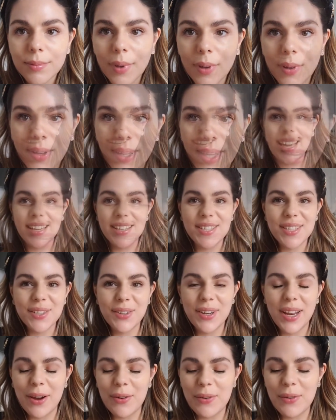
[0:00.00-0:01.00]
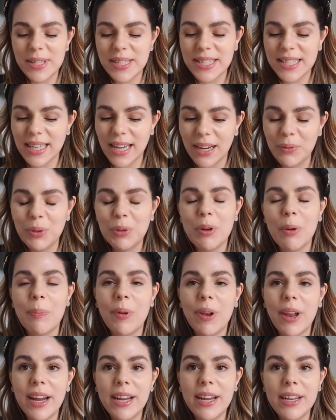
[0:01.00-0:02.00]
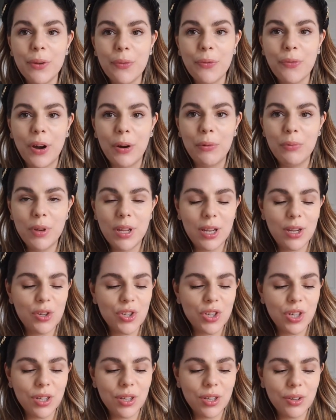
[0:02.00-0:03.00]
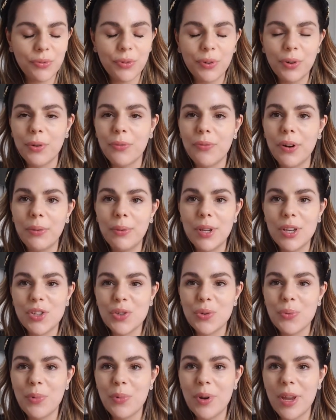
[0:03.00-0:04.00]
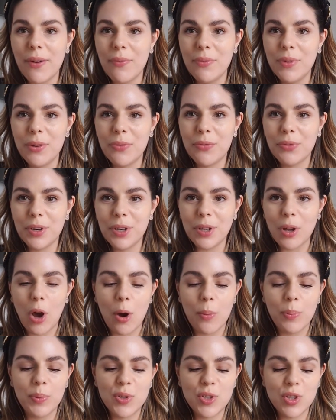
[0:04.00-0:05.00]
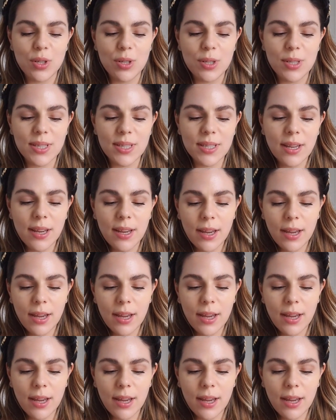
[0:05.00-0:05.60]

Okay, so now it's time to apply the foundation. For the foundation, we have different options.